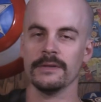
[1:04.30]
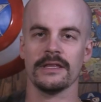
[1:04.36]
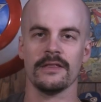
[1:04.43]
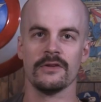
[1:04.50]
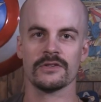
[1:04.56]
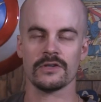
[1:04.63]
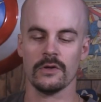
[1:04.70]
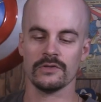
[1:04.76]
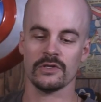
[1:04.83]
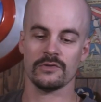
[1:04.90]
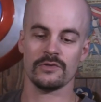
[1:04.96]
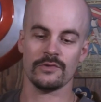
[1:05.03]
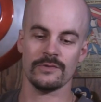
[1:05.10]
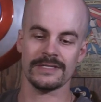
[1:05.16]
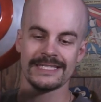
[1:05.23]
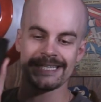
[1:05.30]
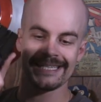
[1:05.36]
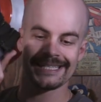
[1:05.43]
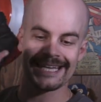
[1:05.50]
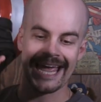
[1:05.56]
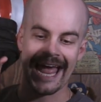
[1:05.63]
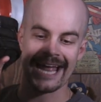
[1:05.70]
But then there's also two
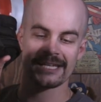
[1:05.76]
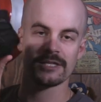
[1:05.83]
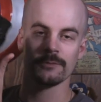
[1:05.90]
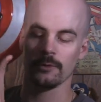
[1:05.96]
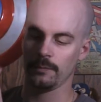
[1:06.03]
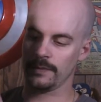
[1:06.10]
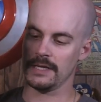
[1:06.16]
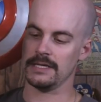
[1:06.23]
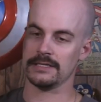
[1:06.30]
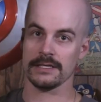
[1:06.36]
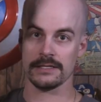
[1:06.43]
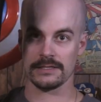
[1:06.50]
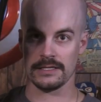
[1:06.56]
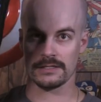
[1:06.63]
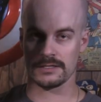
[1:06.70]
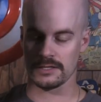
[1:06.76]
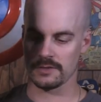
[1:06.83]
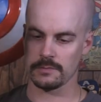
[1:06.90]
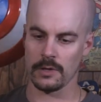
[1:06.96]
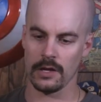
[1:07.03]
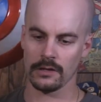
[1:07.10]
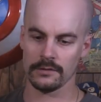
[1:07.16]
detachable pieces. This
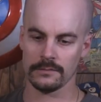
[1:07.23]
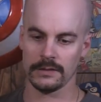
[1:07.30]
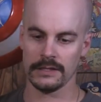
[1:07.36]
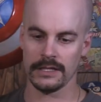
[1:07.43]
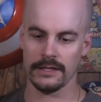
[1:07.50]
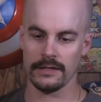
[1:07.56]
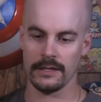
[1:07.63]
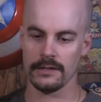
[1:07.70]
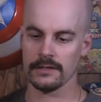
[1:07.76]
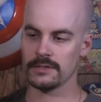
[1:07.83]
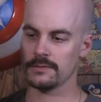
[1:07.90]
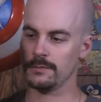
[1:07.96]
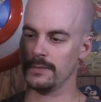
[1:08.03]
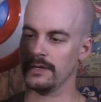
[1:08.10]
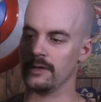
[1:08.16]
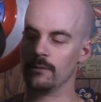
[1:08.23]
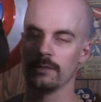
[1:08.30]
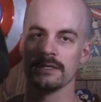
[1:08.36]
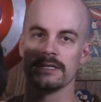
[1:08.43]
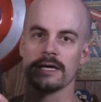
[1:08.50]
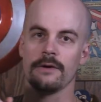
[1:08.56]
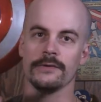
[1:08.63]
smaller one and then this bigger
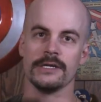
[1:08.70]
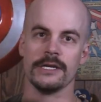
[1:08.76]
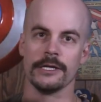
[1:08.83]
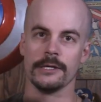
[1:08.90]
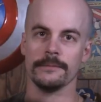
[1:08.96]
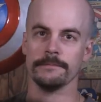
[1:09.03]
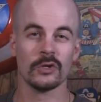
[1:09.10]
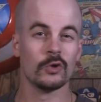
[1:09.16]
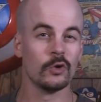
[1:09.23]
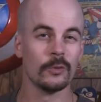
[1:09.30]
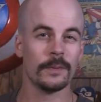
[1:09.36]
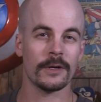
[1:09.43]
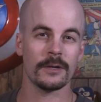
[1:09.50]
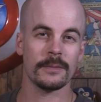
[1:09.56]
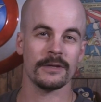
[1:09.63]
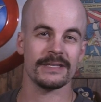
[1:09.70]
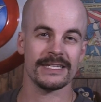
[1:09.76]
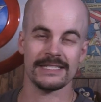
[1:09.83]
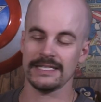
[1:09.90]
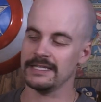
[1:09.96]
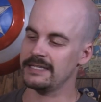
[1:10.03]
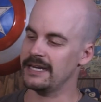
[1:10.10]
one down here. The cool part about
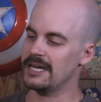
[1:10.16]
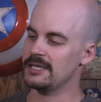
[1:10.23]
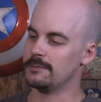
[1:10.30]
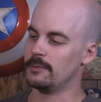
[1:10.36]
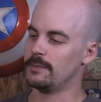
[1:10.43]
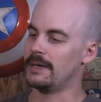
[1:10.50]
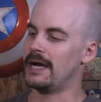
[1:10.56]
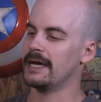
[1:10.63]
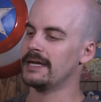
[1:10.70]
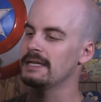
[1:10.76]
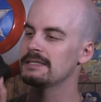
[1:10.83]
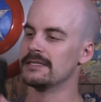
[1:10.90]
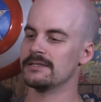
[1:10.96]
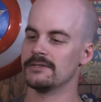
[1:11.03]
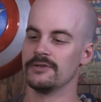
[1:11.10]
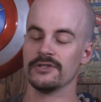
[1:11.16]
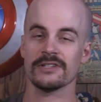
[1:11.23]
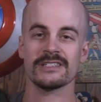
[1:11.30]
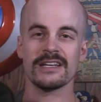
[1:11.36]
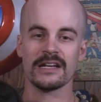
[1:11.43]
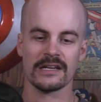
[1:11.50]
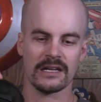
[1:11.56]
these detachable pockets is they're
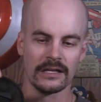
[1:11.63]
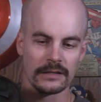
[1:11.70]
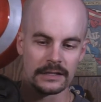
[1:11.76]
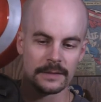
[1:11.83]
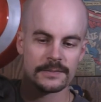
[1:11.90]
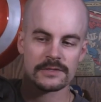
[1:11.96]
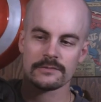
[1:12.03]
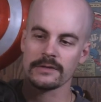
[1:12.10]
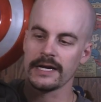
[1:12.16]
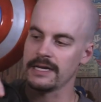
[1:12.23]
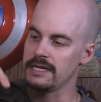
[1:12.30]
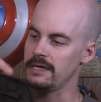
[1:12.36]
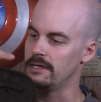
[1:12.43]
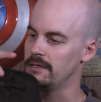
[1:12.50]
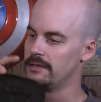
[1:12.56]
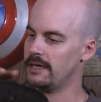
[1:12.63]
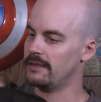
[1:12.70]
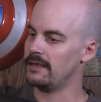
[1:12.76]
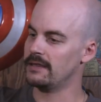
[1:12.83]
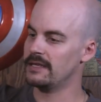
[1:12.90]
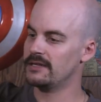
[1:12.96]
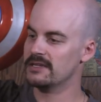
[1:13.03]
just on clips right here
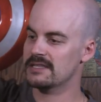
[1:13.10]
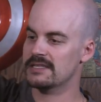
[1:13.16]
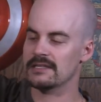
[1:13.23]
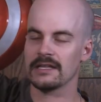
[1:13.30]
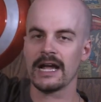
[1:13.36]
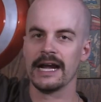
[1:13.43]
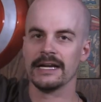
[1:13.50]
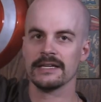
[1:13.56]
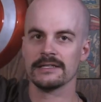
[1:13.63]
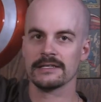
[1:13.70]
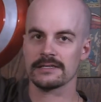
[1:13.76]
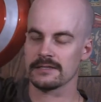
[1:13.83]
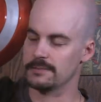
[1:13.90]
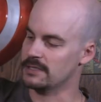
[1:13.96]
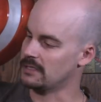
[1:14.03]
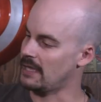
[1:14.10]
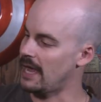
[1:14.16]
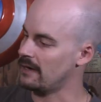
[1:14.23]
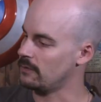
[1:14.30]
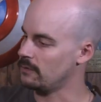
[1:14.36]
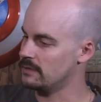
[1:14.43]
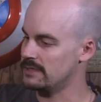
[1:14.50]
and then they just slide into some
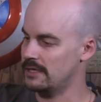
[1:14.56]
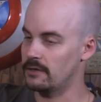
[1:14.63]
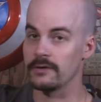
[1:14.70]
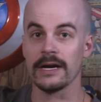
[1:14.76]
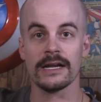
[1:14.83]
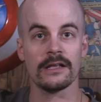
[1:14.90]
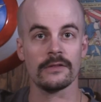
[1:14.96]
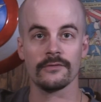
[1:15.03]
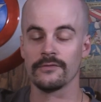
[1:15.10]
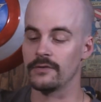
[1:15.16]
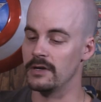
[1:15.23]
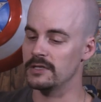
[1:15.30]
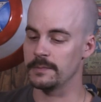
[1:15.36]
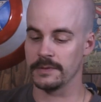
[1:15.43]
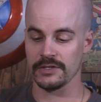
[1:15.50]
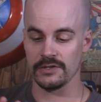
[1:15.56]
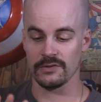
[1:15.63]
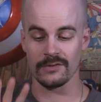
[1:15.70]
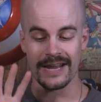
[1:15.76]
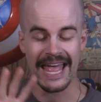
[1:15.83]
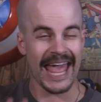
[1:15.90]
slot holes that are right on the front, but you don't